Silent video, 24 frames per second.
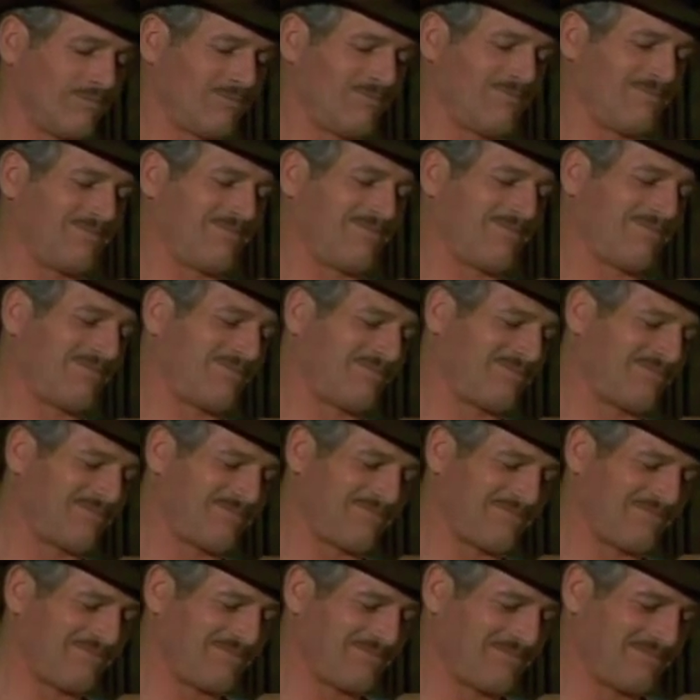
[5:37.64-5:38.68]

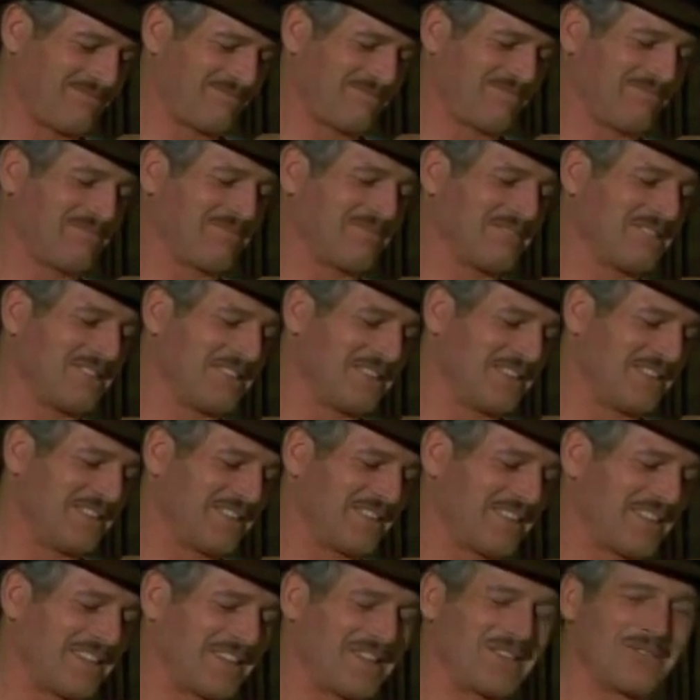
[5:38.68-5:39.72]

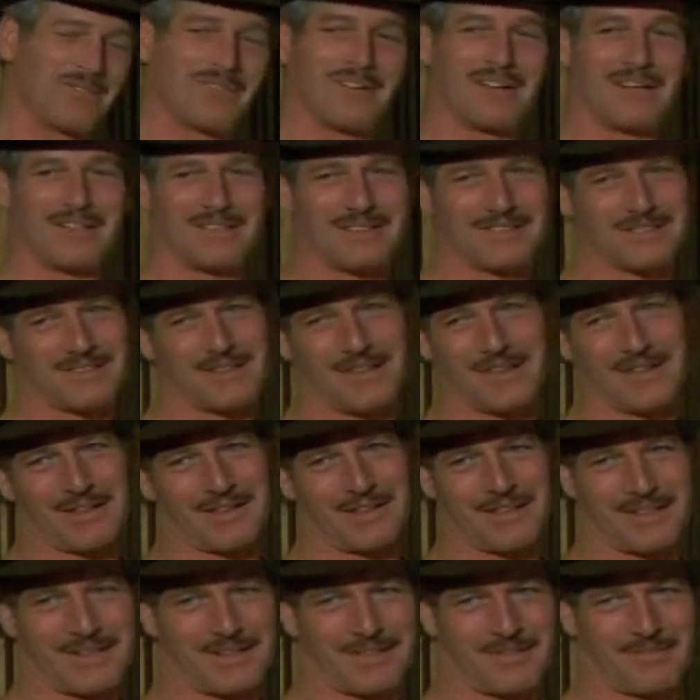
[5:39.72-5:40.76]
and it really stung,
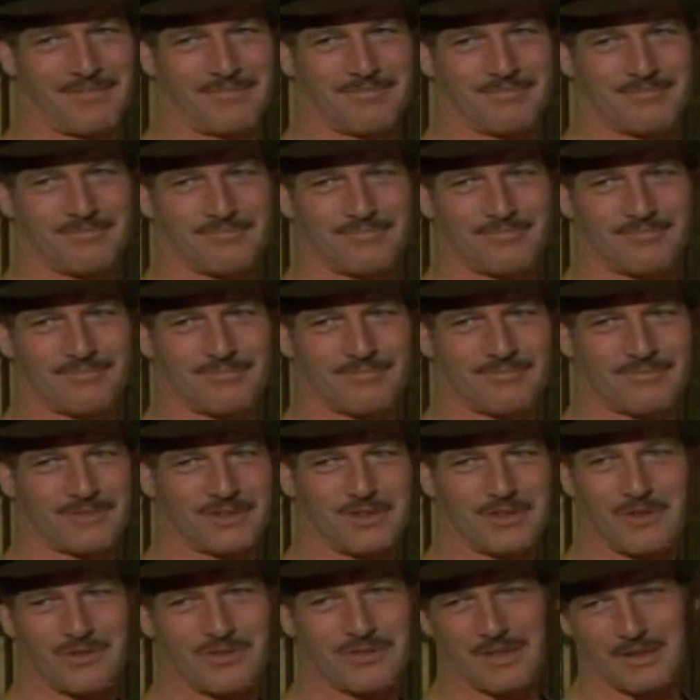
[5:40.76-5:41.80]
kid.
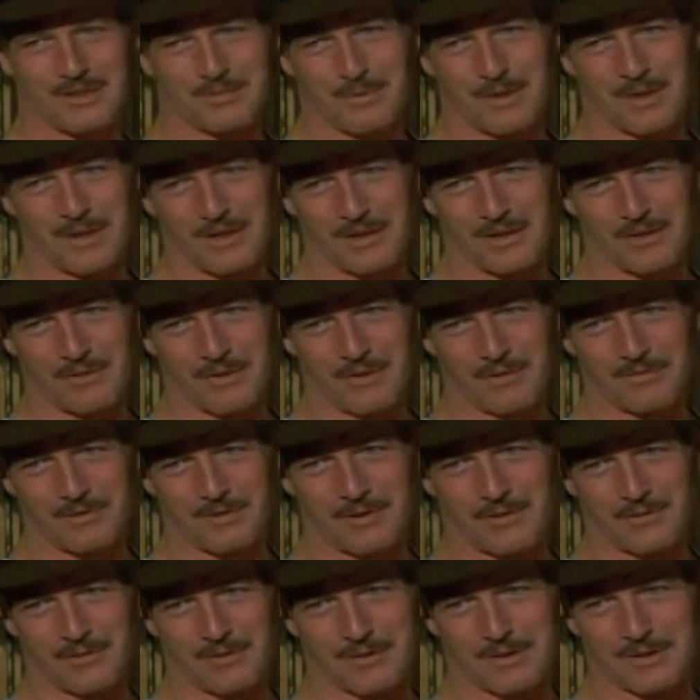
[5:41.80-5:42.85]
No sense being a
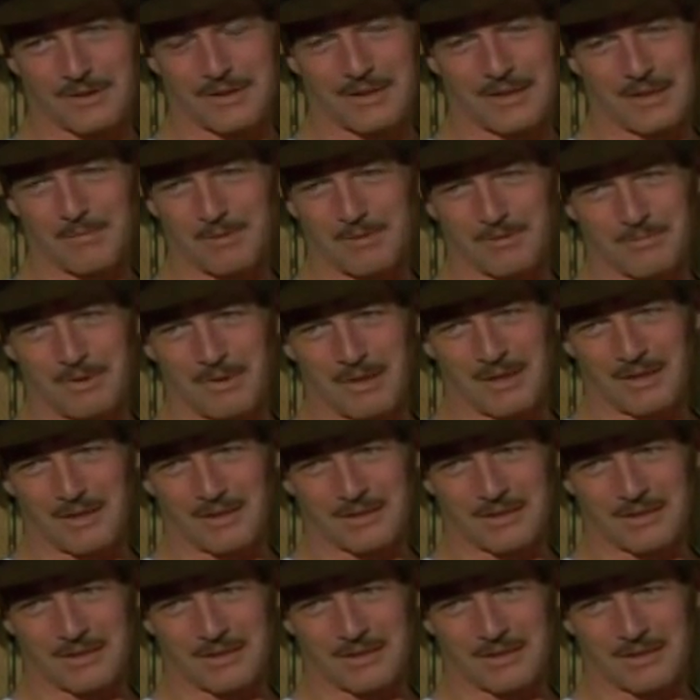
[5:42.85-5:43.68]
grifter if it's the same as being a